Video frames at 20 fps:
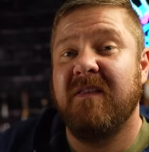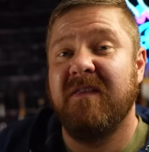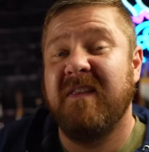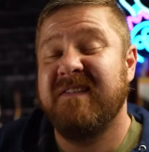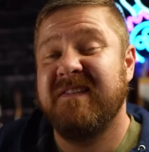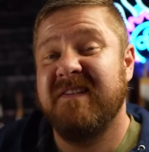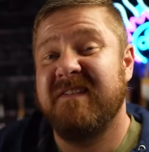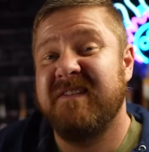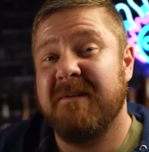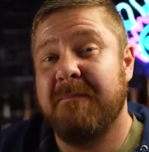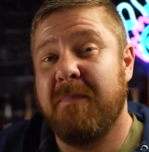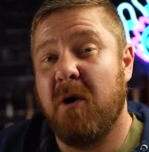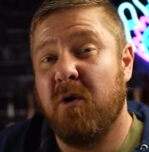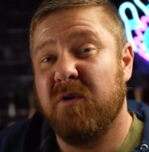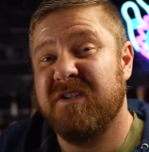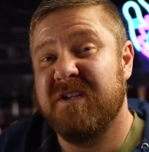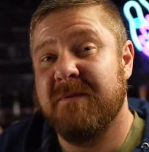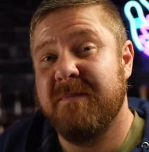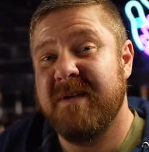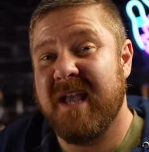This is
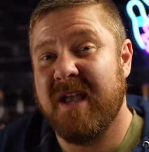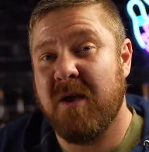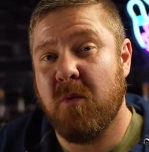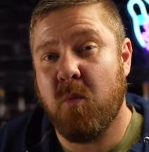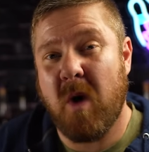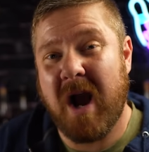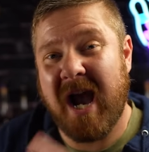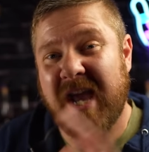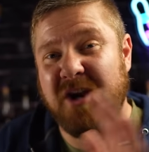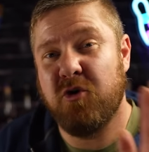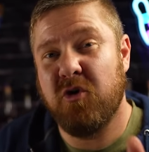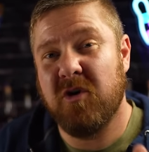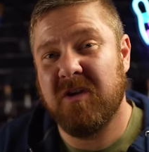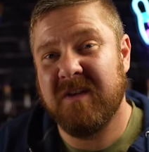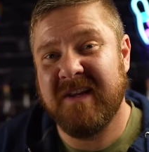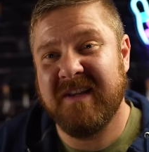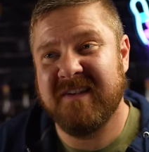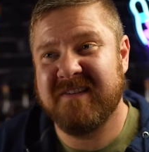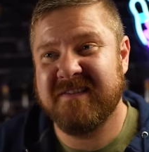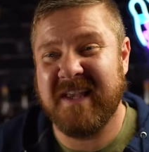supposed to be a wide
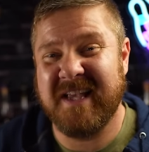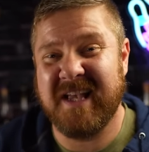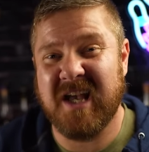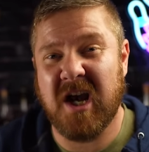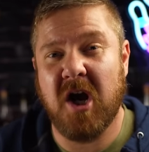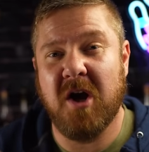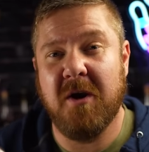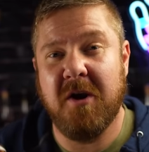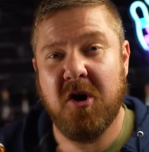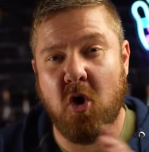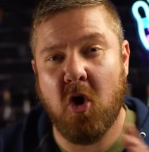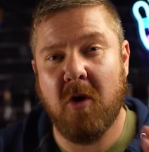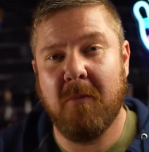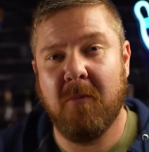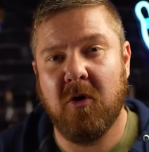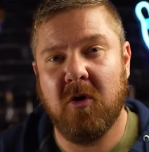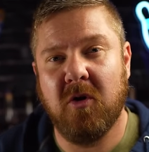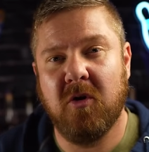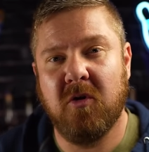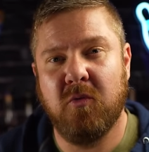release, like a
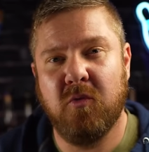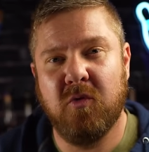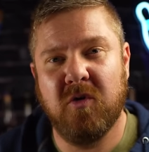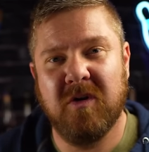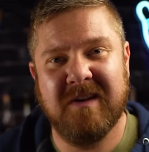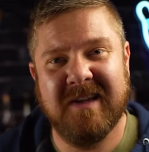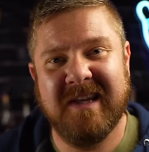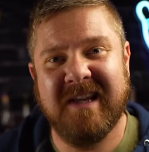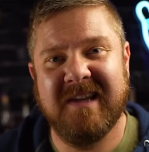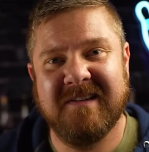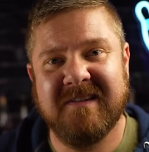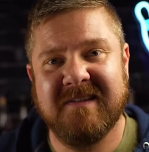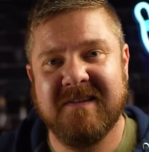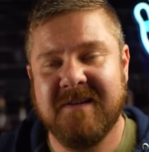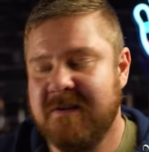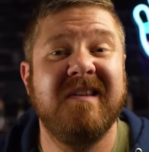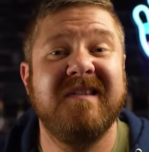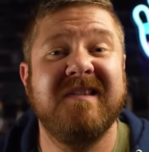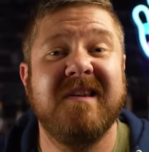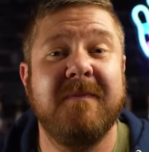normal release.
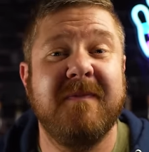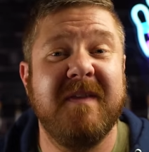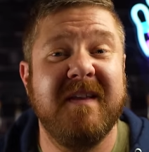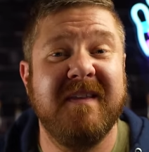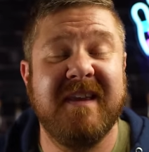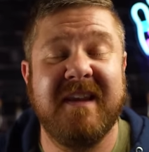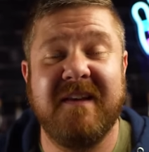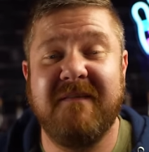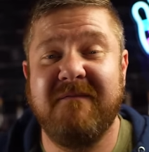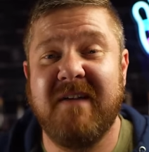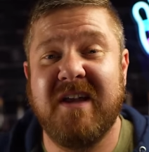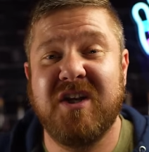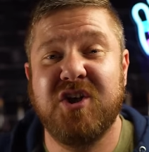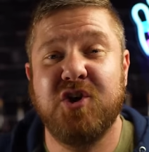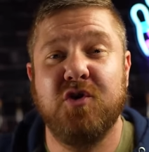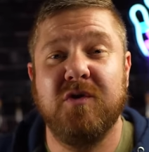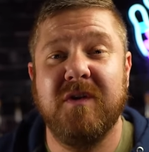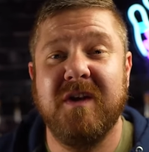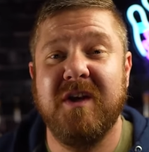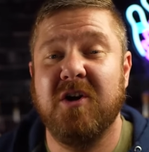Something that
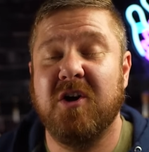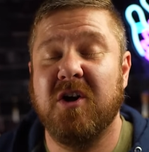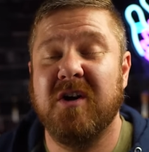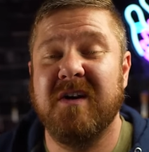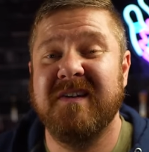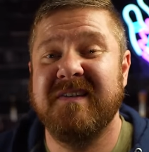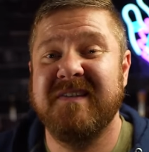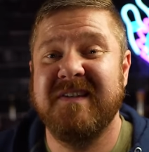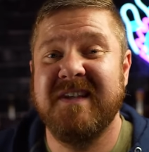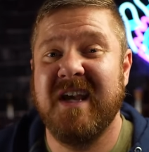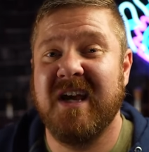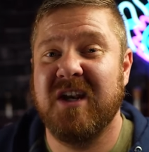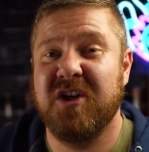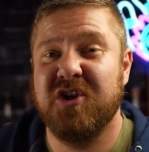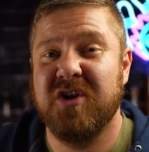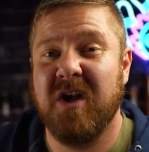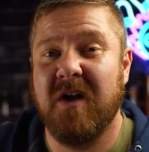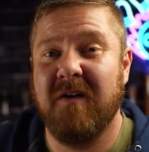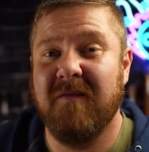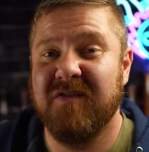eventually you're gonna see on
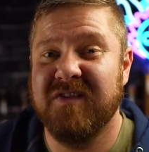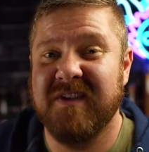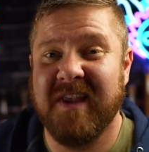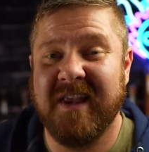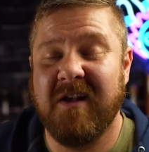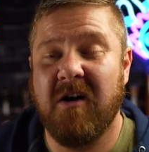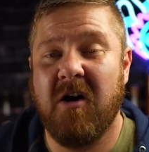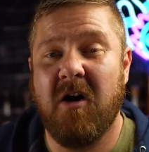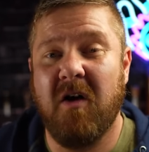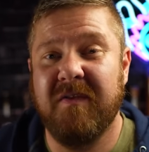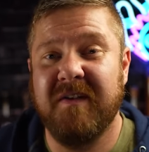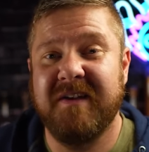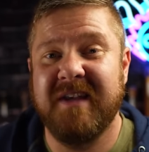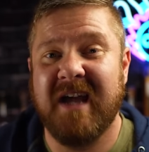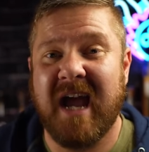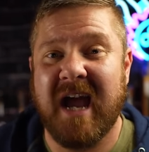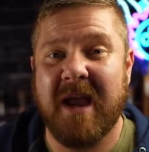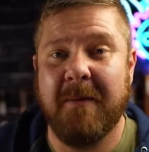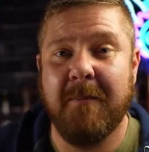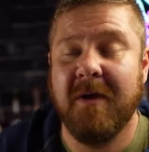shelves like all the
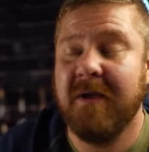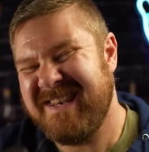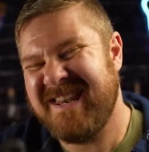time.